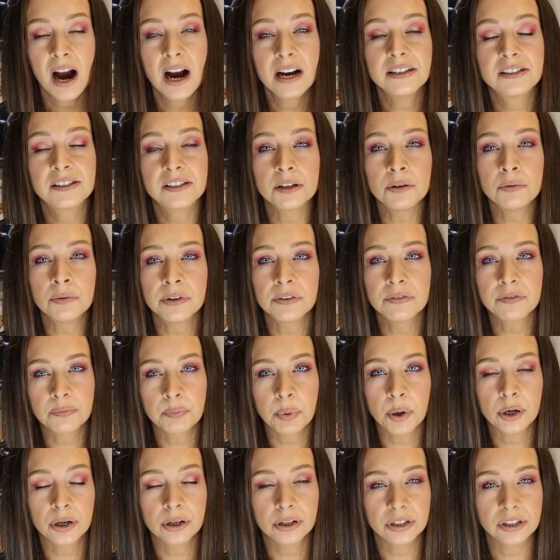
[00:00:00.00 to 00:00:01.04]
I still would have
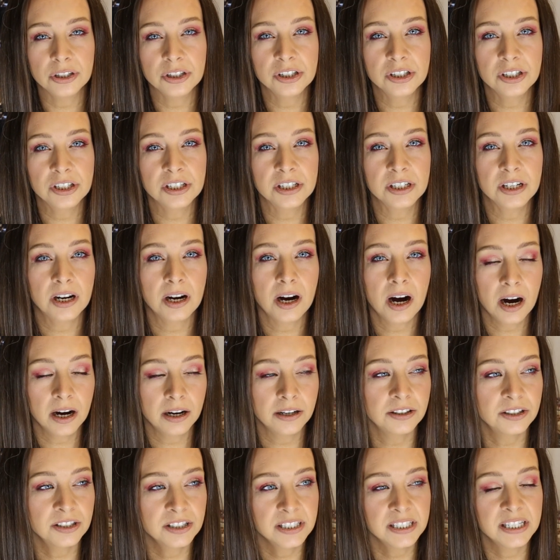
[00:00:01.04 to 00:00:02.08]
purged one
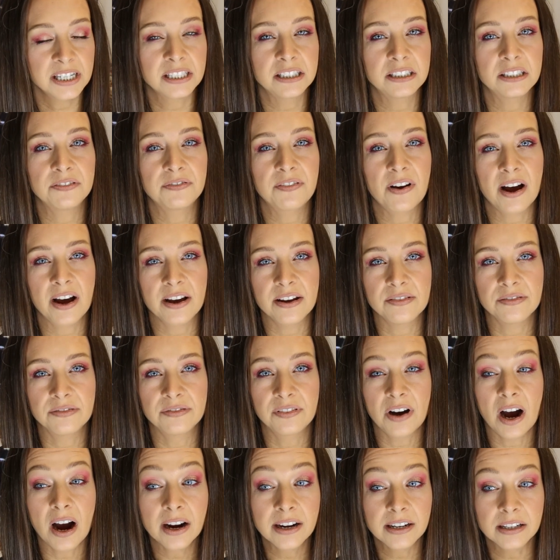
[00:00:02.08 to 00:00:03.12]
hundred
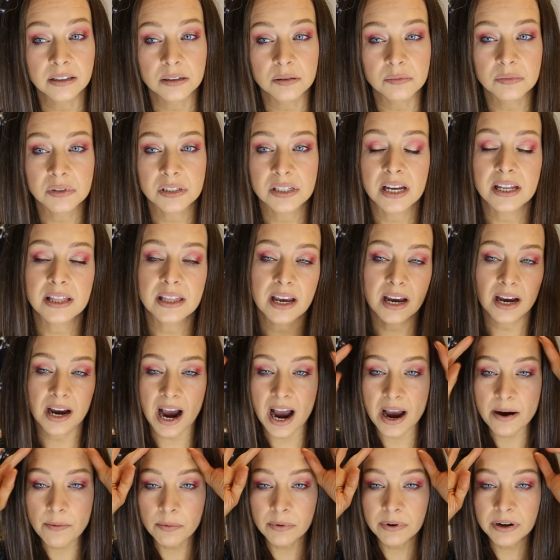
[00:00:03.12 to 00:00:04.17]
sixty-five items, and that
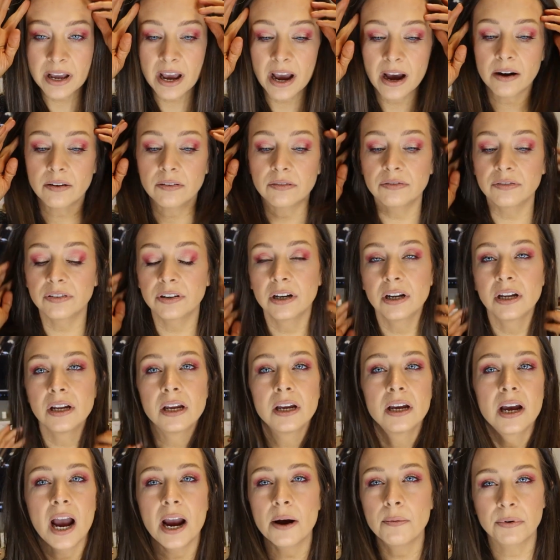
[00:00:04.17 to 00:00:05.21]
I would have,
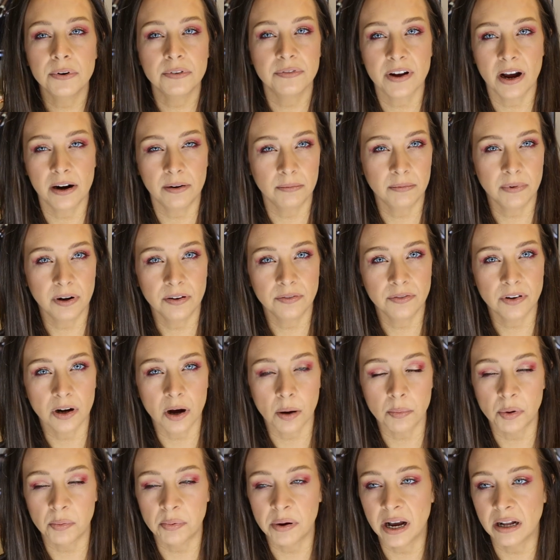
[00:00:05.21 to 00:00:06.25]
I would have gotten rid of a
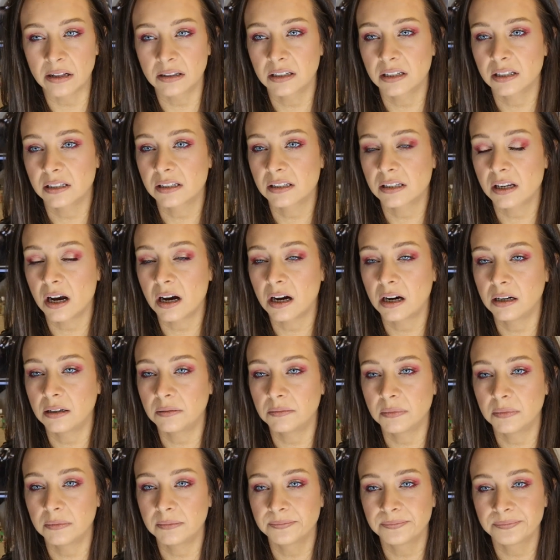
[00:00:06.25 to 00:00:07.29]
couple palettes.
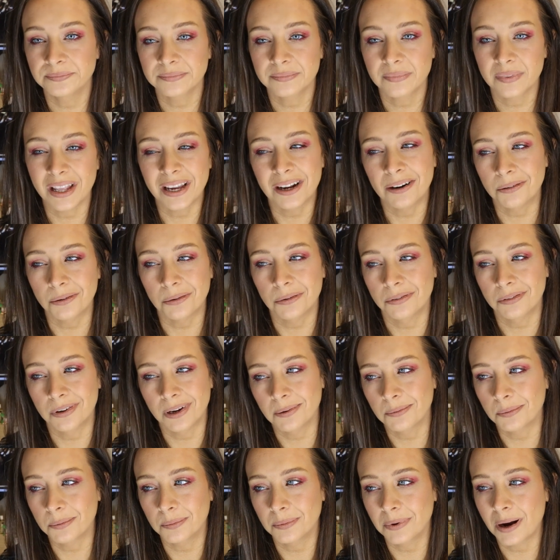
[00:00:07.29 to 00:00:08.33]
Um, I don't know if
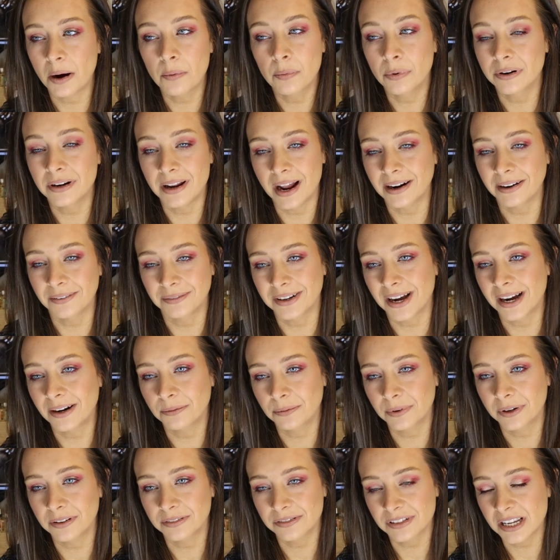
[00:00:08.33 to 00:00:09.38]
I, I would not have gotten
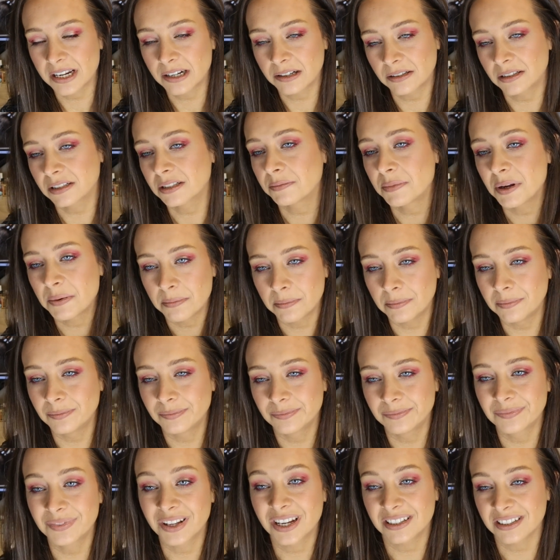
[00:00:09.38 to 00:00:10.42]
rid of singles. I mean,
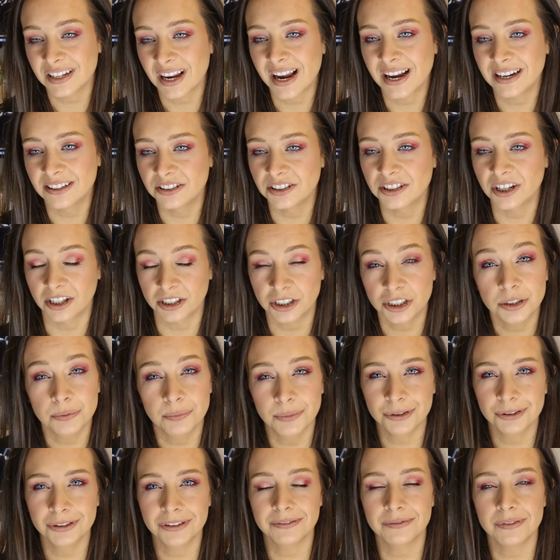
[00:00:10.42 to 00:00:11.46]
because I hadn't touched
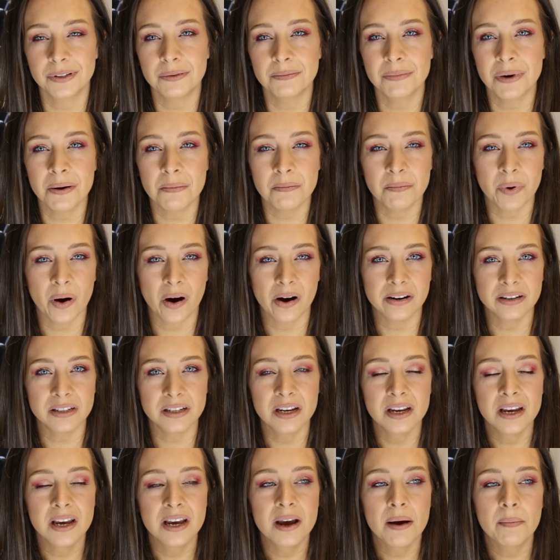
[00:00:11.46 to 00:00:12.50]
most of them, but
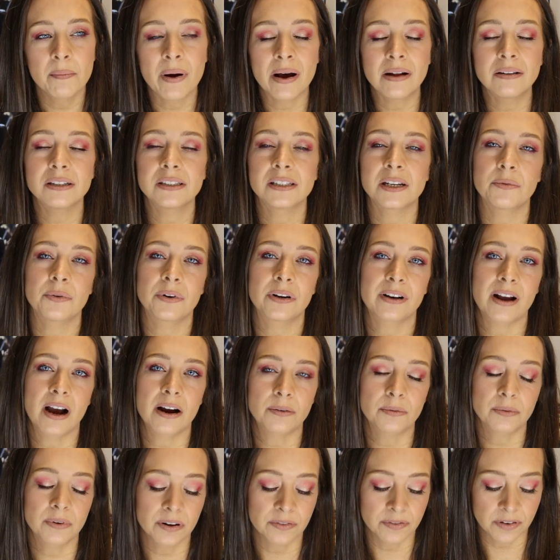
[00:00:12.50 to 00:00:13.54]
palettes, I would have
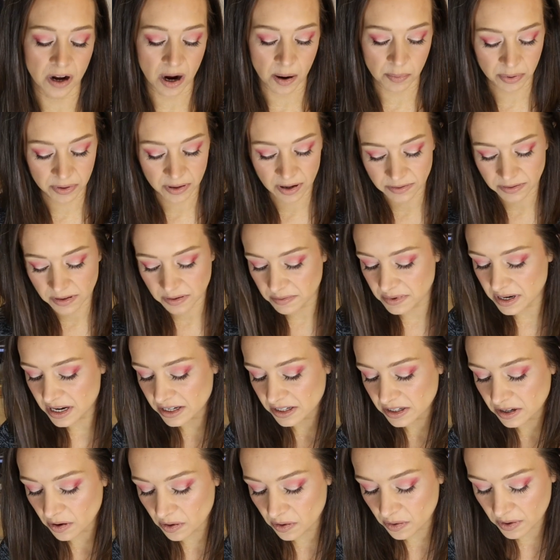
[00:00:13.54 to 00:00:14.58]
gotten rid of a couple of them.
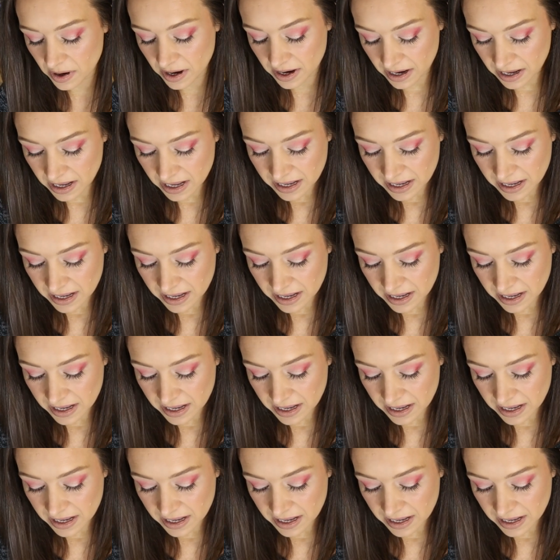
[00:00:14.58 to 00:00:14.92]
So